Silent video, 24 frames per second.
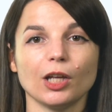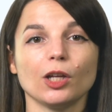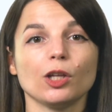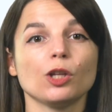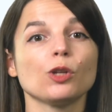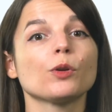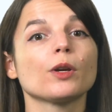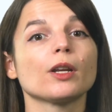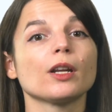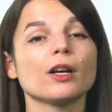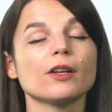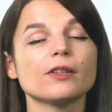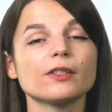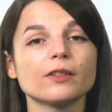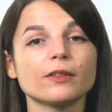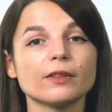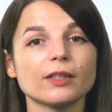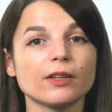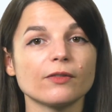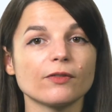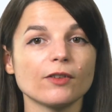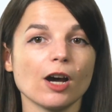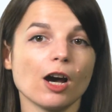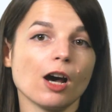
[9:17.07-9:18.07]
You can also
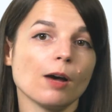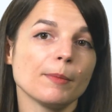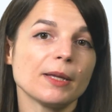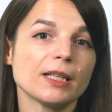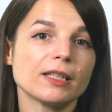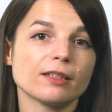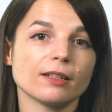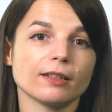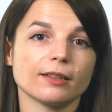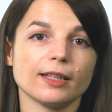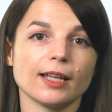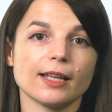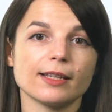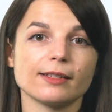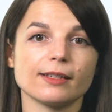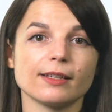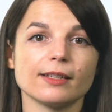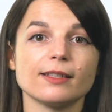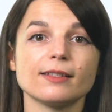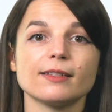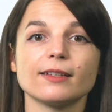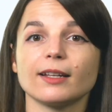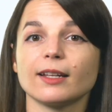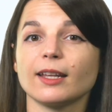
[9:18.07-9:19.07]
leave comments on
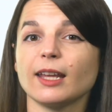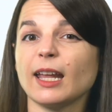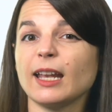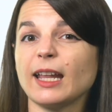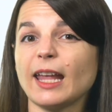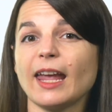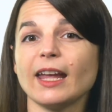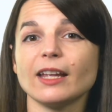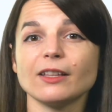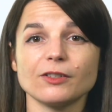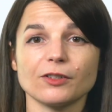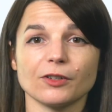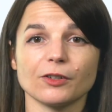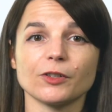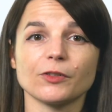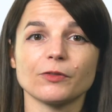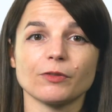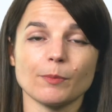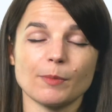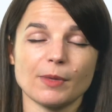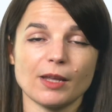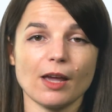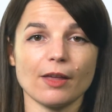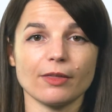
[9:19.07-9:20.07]
lessons and get answers
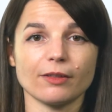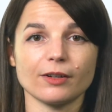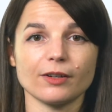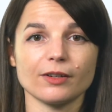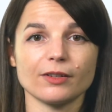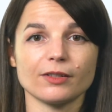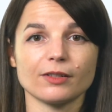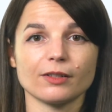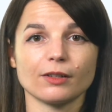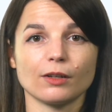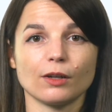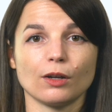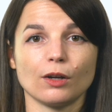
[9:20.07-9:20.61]
from the others.